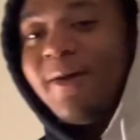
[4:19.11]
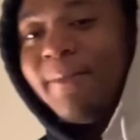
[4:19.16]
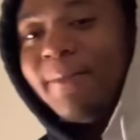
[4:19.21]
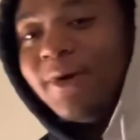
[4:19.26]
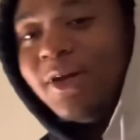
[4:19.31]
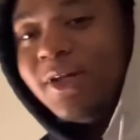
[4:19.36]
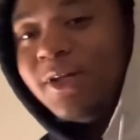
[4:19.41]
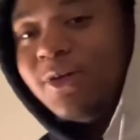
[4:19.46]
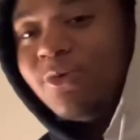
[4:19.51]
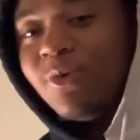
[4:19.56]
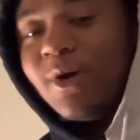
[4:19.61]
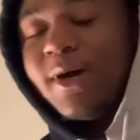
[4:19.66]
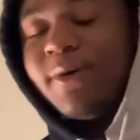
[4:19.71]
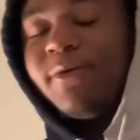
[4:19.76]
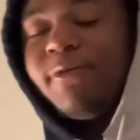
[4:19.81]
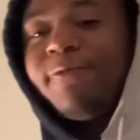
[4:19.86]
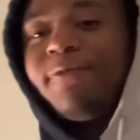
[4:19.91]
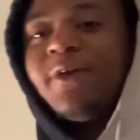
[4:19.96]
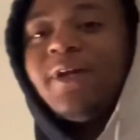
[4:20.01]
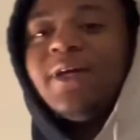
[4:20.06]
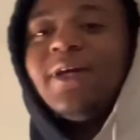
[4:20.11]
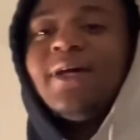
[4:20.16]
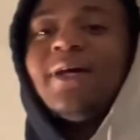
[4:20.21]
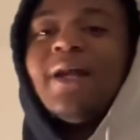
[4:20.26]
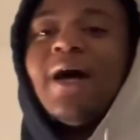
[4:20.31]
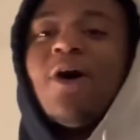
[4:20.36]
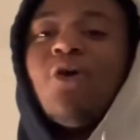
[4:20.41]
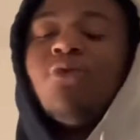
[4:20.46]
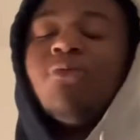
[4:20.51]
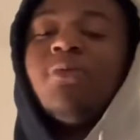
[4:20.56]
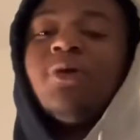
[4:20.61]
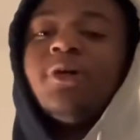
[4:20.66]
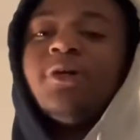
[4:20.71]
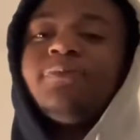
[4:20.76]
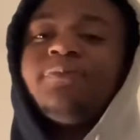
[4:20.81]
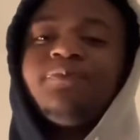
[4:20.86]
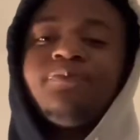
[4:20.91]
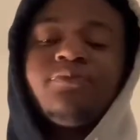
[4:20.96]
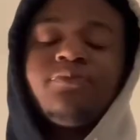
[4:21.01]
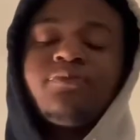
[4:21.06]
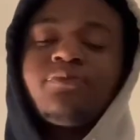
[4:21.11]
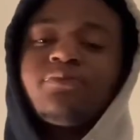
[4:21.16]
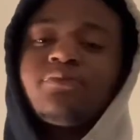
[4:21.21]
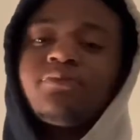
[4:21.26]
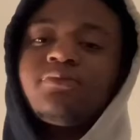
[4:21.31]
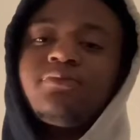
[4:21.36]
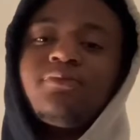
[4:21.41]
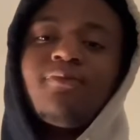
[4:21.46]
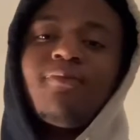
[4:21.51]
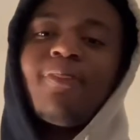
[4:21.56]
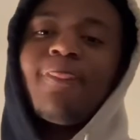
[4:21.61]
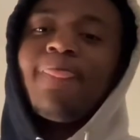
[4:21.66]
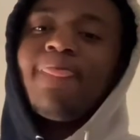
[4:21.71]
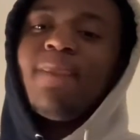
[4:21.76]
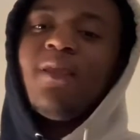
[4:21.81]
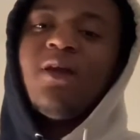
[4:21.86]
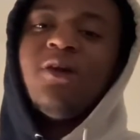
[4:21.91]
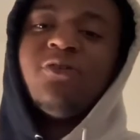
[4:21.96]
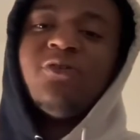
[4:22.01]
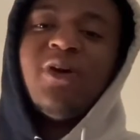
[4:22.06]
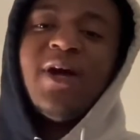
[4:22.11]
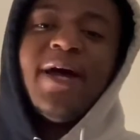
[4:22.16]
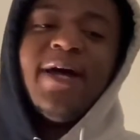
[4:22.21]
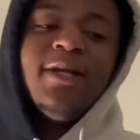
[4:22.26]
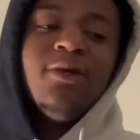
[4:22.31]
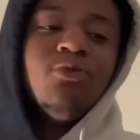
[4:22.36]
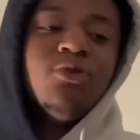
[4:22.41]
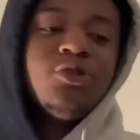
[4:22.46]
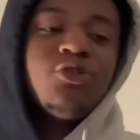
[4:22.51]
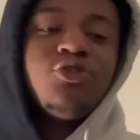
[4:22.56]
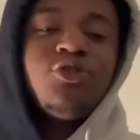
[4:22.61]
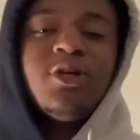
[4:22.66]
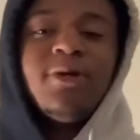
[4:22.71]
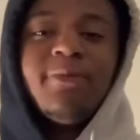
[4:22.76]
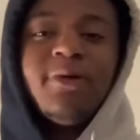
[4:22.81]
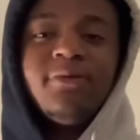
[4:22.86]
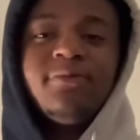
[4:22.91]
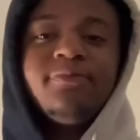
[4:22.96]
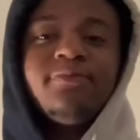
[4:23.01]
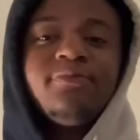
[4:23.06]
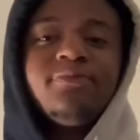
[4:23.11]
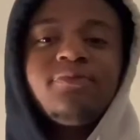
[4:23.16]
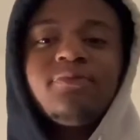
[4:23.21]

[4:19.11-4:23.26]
But anyway, we finna head out, bro. Granny was tripping.